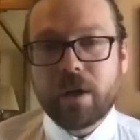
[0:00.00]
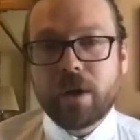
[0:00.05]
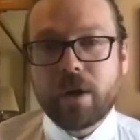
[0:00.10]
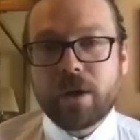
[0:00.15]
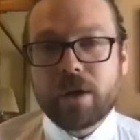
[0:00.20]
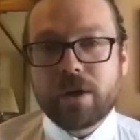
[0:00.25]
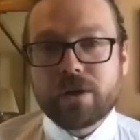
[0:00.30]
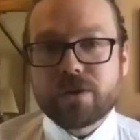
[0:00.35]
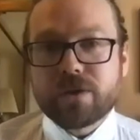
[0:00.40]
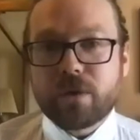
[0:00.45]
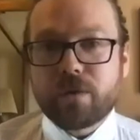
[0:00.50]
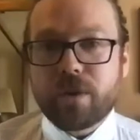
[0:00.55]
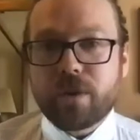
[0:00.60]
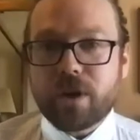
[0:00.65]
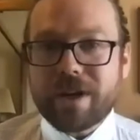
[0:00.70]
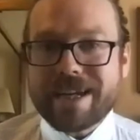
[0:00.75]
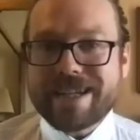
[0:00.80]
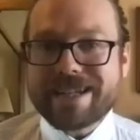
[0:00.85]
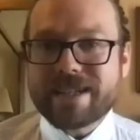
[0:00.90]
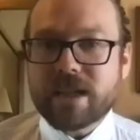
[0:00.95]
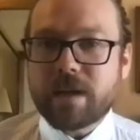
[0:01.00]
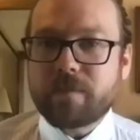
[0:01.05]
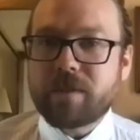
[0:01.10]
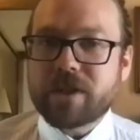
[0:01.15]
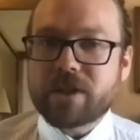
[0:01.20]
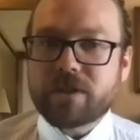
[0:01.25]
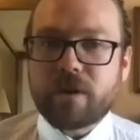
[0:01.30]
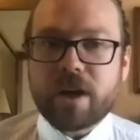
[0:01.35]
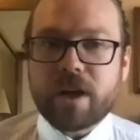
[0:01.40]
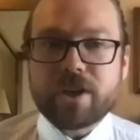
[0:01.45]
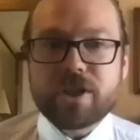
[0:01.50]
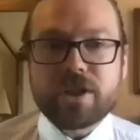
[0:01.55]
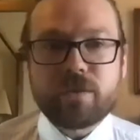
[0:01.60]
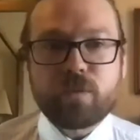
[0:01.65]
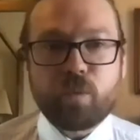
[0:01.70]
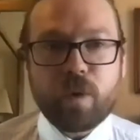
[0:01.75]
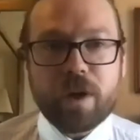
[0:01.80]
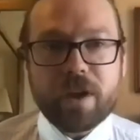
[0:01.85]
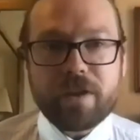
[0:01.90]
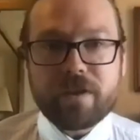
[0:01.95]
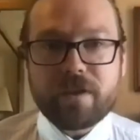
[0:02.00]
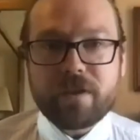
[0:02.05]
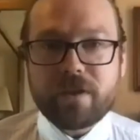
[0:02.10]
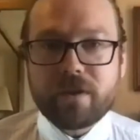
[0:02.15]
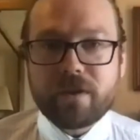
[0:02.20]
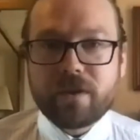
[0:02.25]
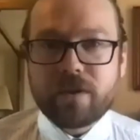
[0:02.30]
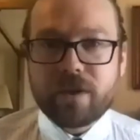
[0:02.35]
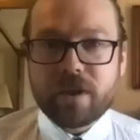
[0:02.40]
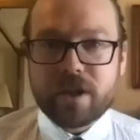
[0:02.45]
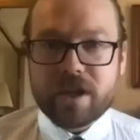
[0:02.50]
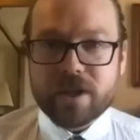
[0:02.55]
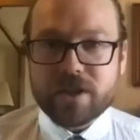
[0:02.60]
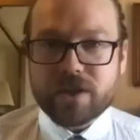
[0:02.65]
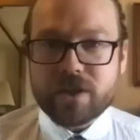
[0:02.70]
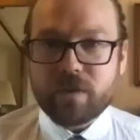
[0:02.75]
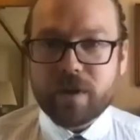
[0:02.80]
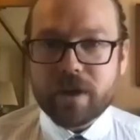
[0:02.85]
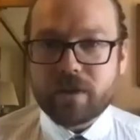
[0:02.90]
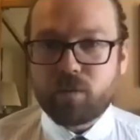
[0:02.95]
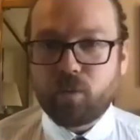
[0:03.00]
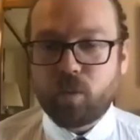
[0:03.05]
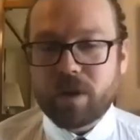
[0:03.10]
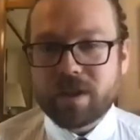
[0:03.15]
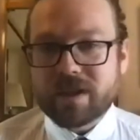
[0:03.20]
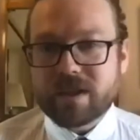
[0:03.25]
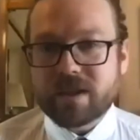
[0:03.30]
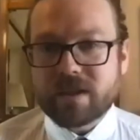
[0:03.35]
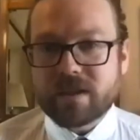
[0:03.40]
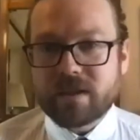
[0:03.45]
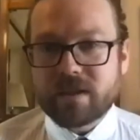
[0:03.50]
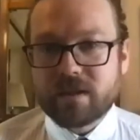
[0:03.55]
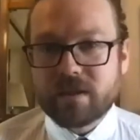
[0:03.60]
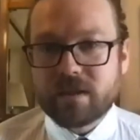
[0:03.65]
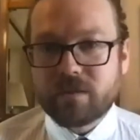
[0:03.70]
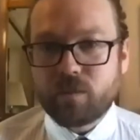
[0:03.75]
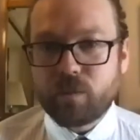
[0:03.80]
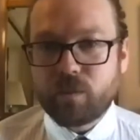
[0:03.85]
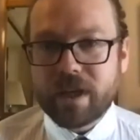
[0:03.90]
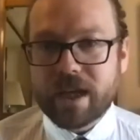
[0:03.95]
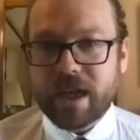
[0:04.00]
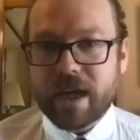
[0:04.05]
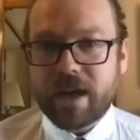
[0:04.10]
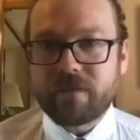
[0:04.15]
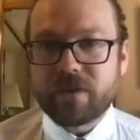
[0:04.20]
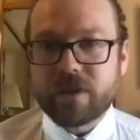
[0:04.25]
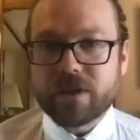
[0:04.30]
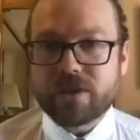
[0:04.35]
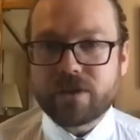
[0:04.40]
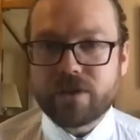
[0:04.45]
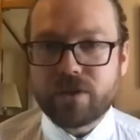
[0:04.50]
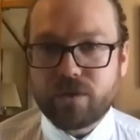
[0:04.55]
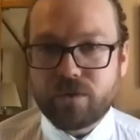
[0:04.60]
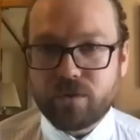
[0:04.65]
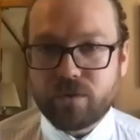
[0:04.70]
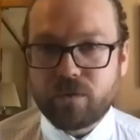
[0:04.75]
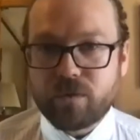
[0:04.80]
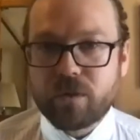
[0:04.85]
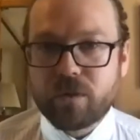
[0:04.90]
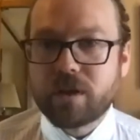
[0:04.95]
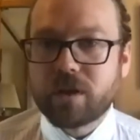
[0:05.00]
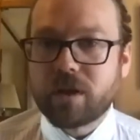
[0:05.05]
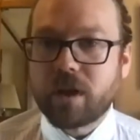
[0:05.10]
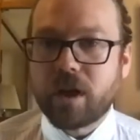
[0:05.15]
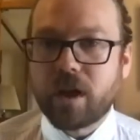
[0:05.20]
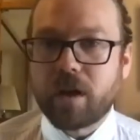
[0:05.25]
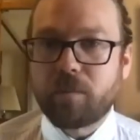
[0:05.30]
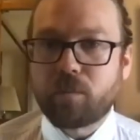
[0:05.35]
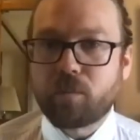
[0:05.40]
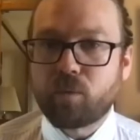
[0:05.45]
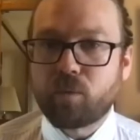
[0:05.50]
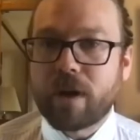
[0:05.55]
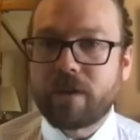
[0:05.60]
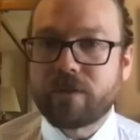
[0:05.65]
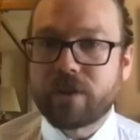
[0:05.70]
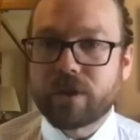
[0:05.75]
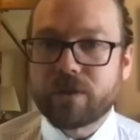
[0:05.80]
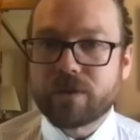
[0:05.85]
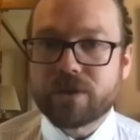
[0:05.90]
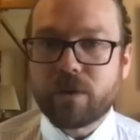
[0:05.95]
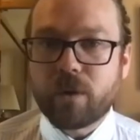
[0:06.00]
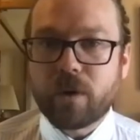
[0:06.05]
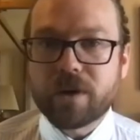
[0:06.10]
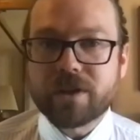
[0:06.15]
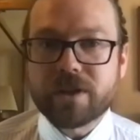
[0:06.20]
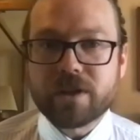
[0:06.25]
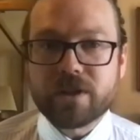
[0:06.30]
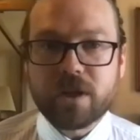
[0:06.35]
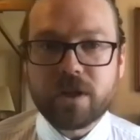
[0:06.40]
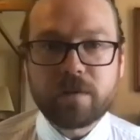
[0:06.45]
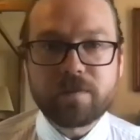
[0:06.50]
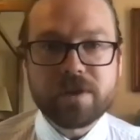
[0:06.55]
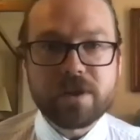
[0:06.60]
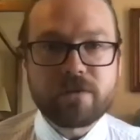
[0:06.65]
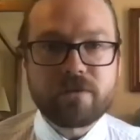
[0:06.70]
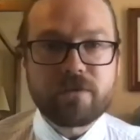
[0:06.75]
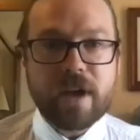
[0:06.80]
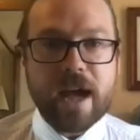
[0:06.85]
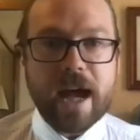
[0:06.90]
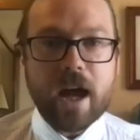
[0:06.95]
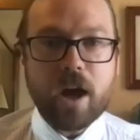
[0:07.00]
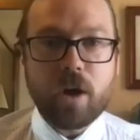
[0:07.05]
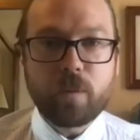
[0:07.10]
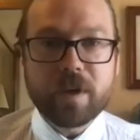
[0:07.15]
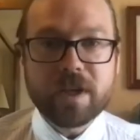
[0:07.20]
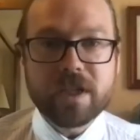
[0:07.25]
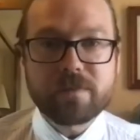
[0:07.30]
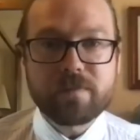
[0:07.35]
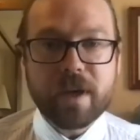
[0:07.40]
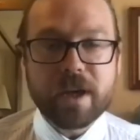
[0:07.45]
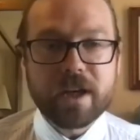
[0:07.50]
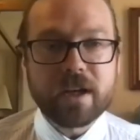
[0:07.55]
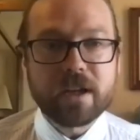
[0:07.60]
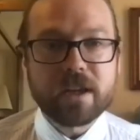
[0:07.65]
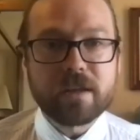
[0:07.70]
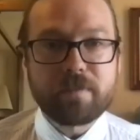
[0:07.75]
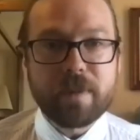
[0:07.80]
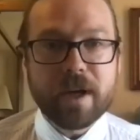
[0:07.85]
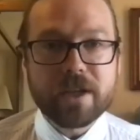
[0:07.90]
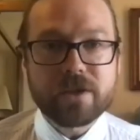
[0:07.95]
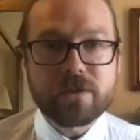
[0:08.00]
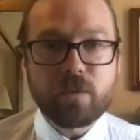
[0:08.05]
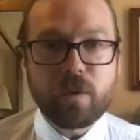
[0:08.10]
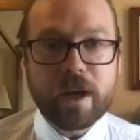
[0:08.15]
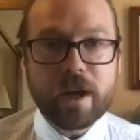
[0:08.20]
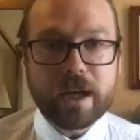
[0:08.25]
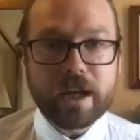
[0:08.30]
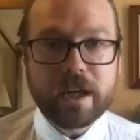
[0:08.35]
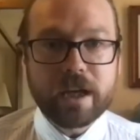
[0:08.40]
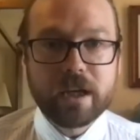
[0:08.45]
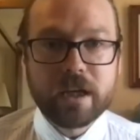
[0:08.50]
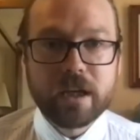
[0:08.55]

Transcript: So there is some discretion with the district once we have this new revenue source in terms of how we spend it in the best way.